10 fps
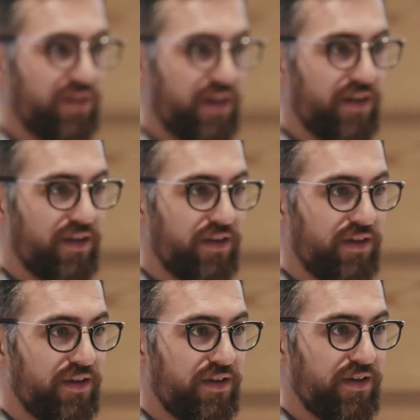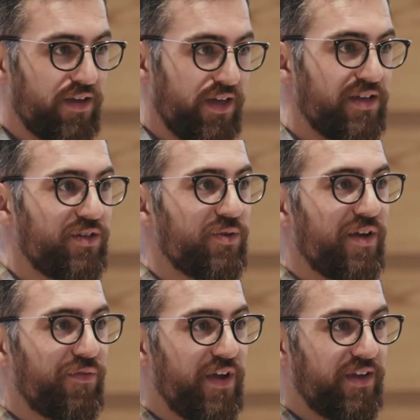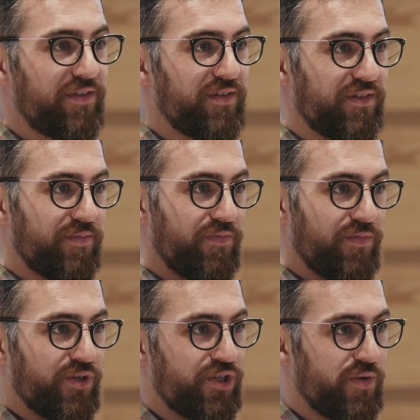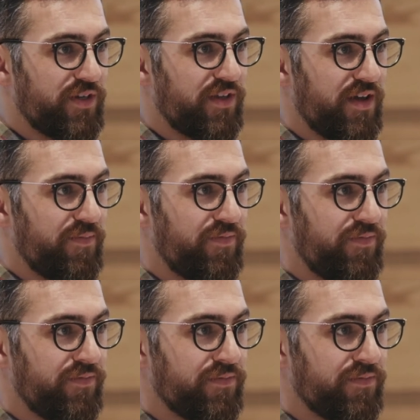data into a fake system, show it to them,